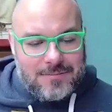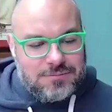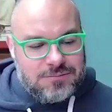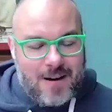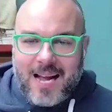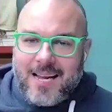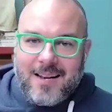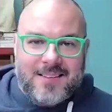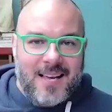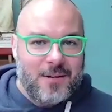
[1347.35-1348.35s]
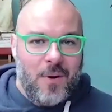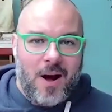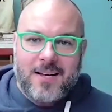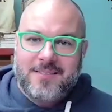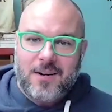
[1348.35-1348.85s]
I got to take the
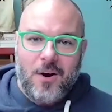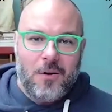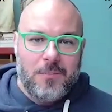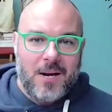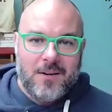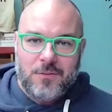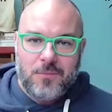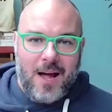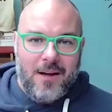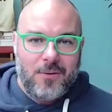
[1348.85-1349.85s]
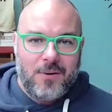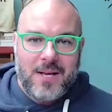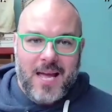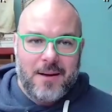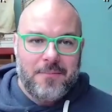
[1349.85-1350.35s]
Rockets at home here. It's a rivalry
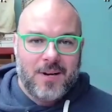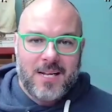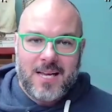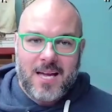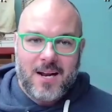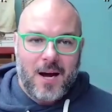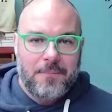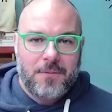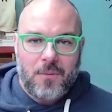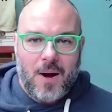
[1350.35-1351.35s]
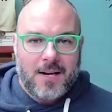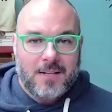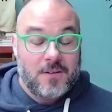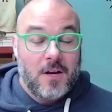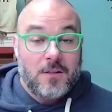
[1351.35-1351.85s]
game. They're going to get up. The
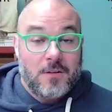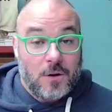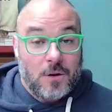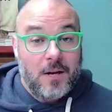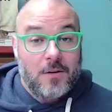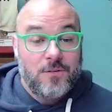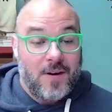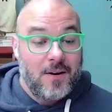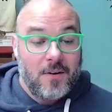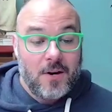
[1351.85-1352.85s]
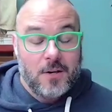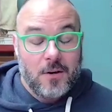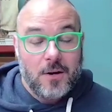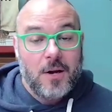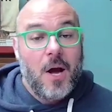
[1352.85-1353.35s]
Rockets, Toledo's very, very
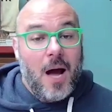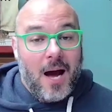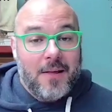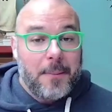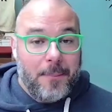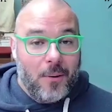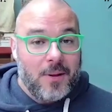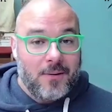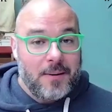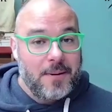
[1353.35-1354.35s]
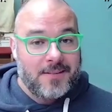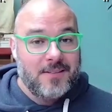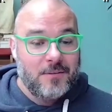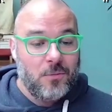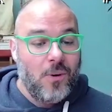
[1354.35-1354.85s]
good. I think Bowling Green makes
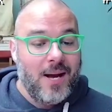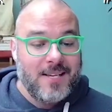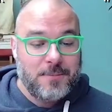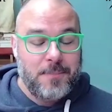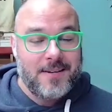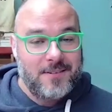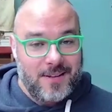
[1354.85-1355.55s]
this way spicier.